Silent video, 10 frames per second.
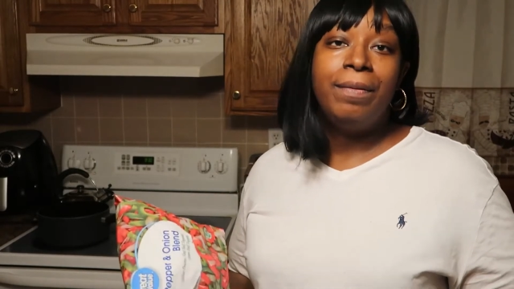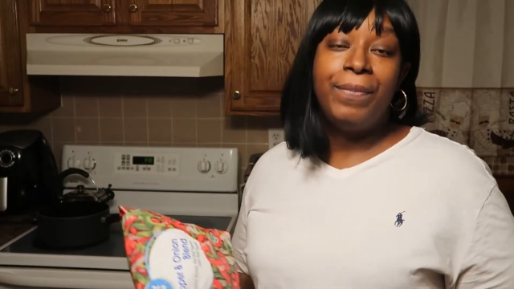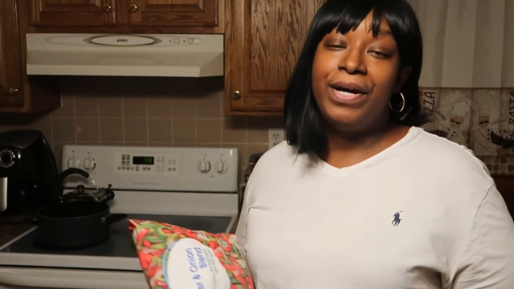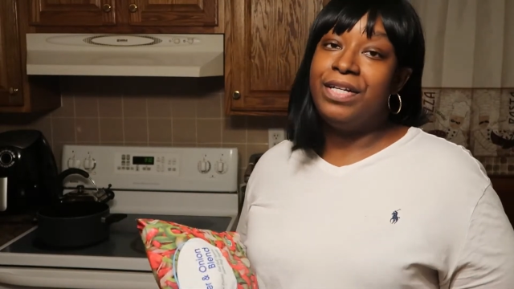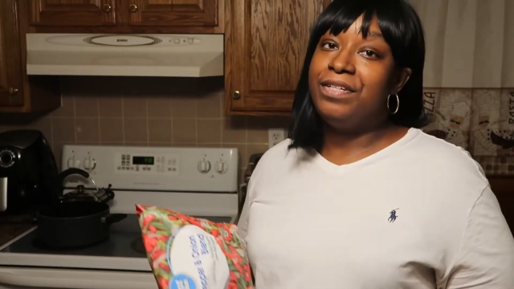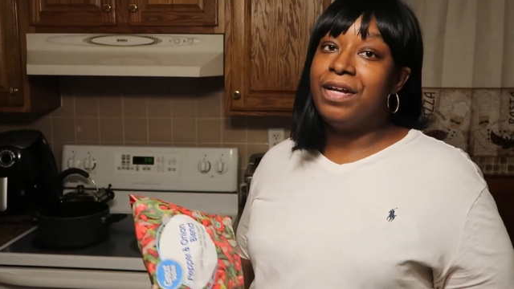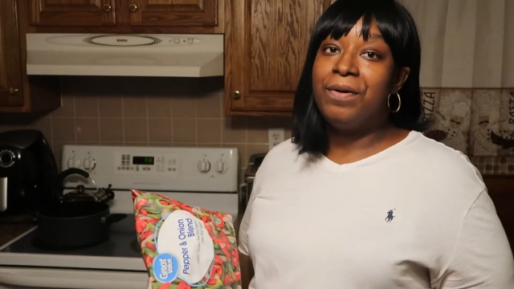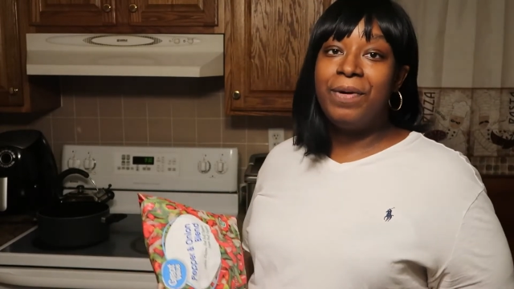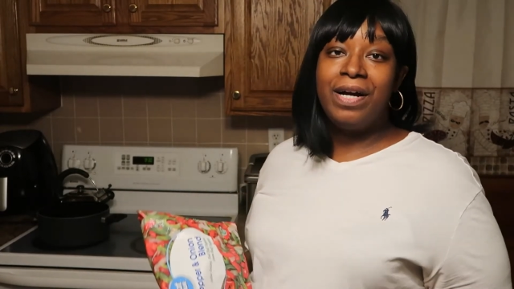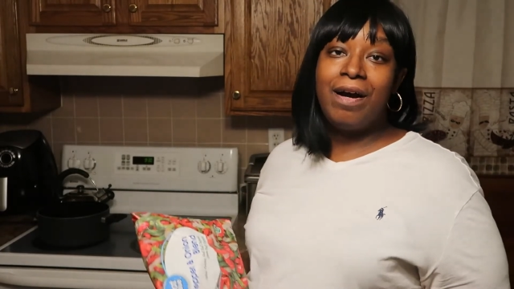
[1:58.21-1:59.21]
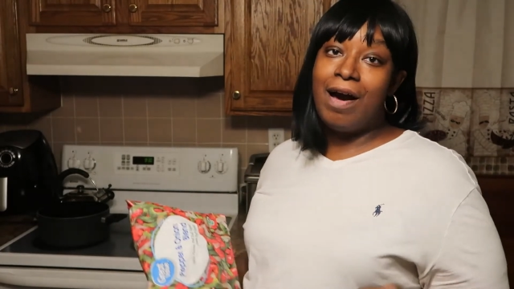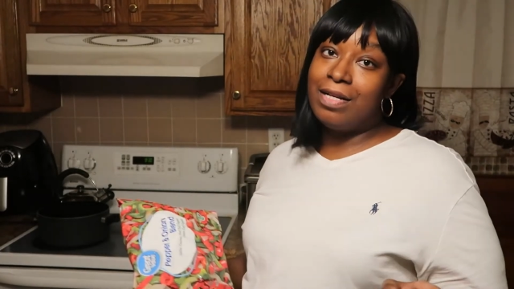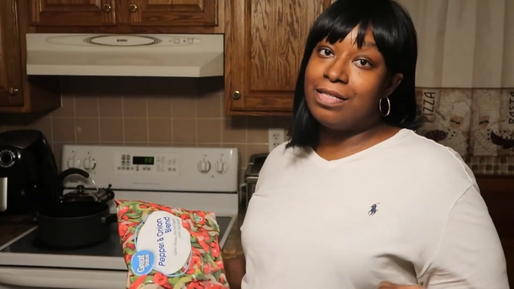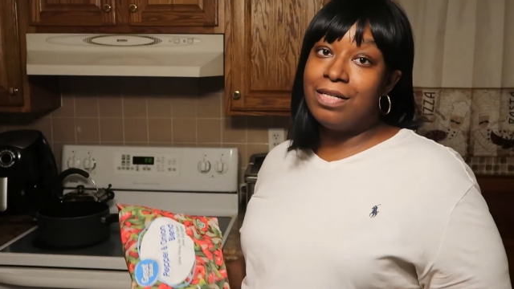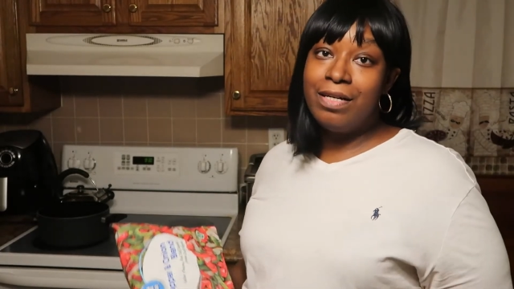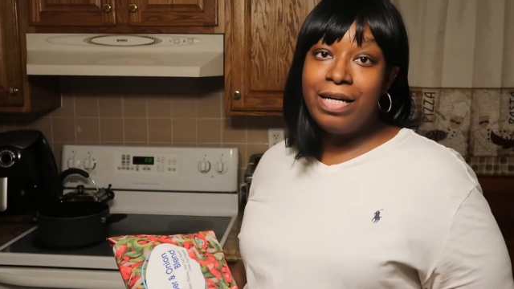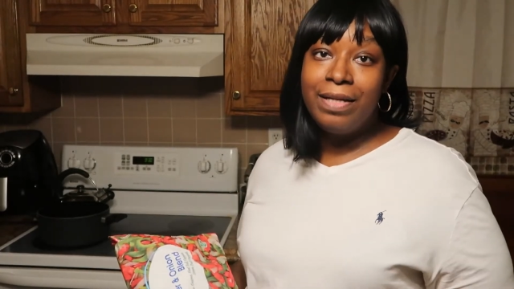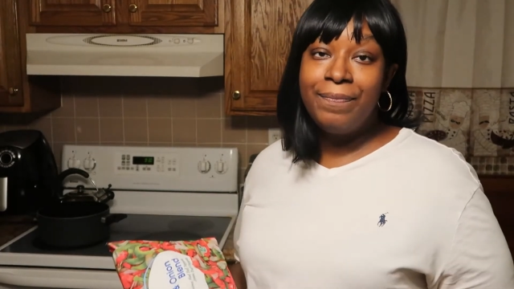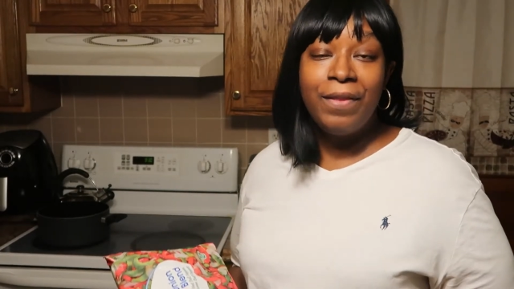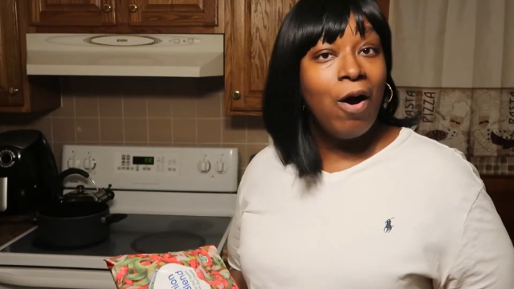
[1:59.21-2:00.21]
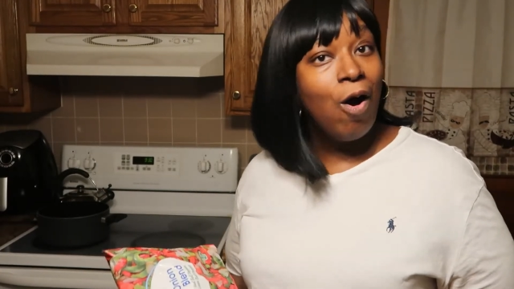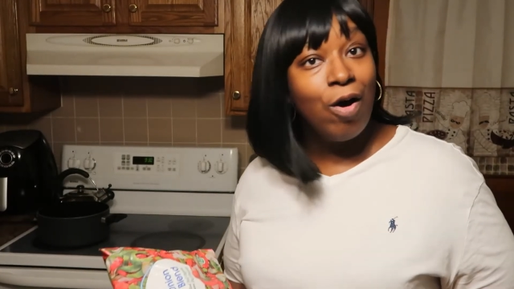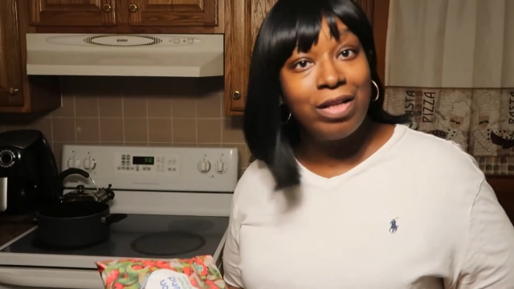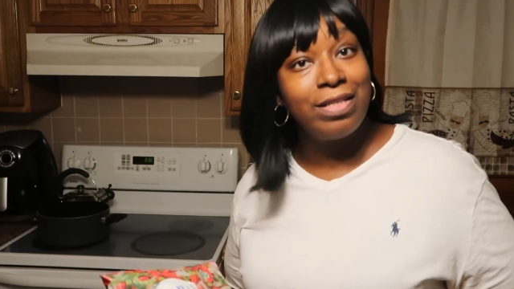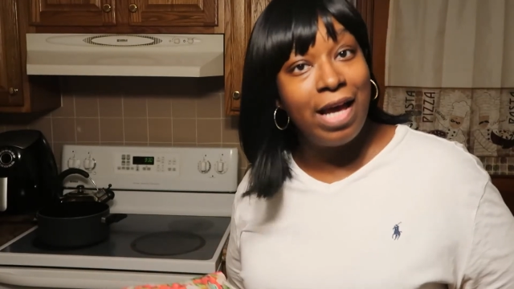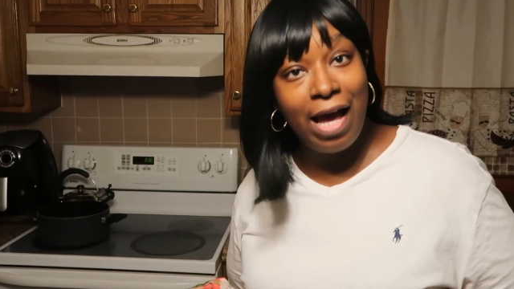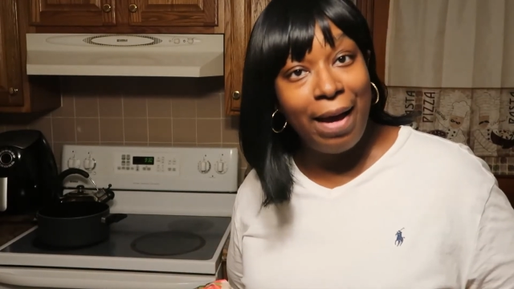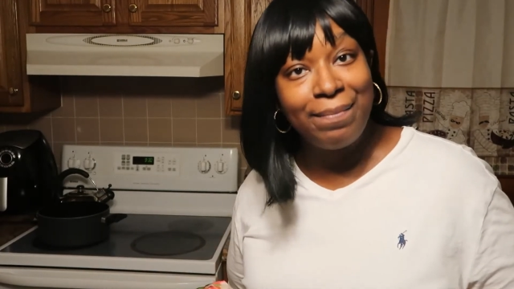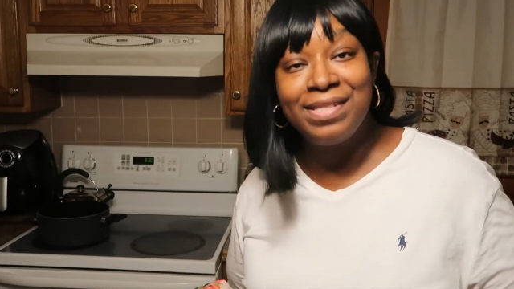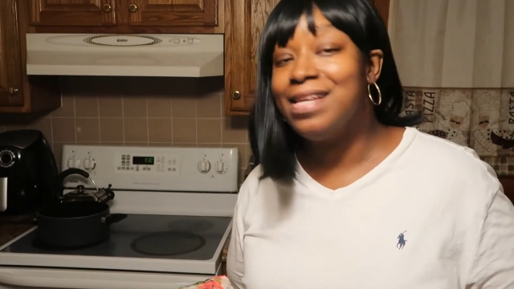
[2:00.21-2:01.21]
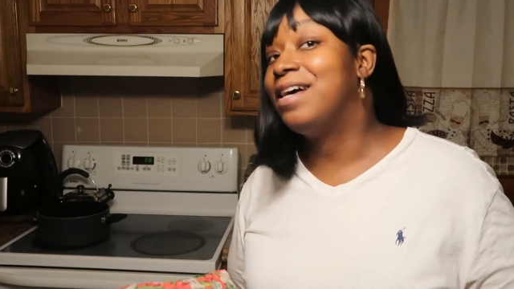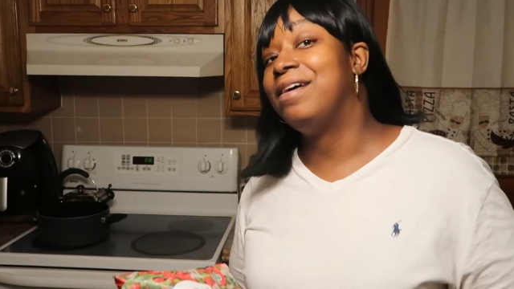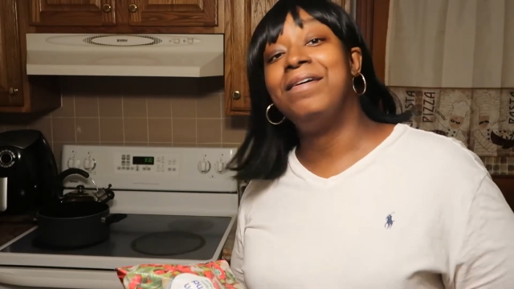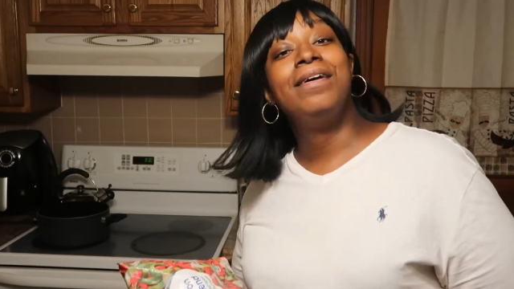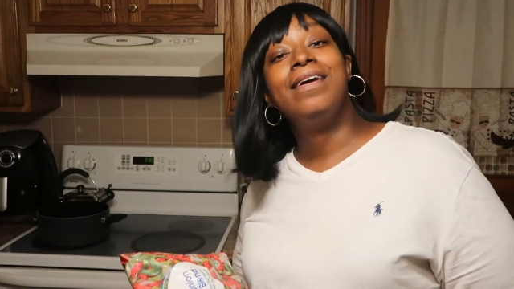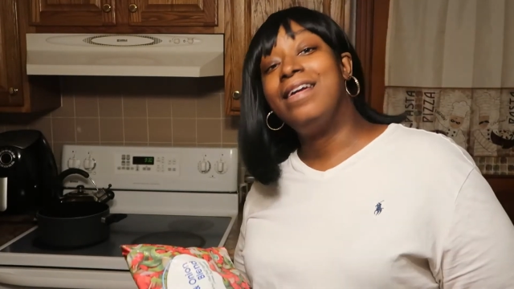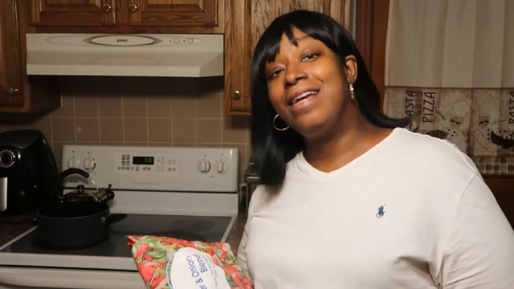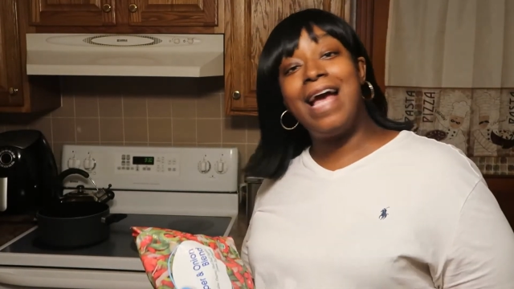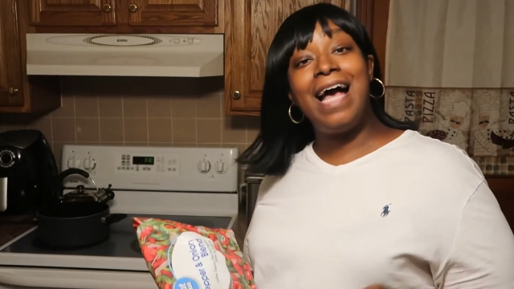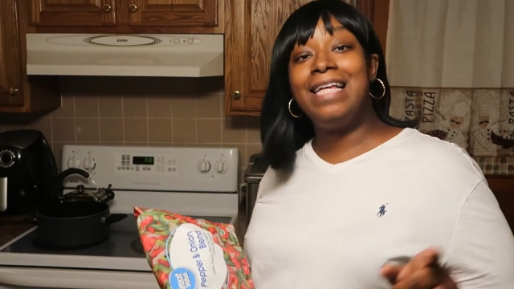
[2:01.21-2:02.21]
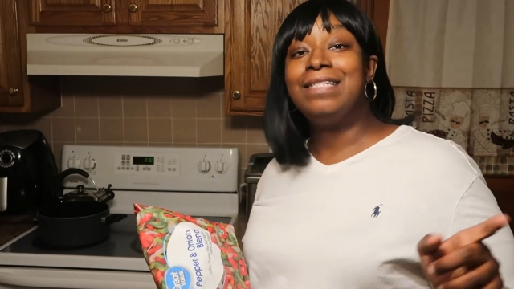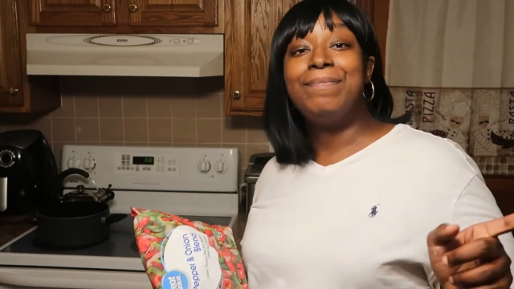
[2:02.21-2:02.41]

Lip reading: But you know what? God is good all the time. So you guys,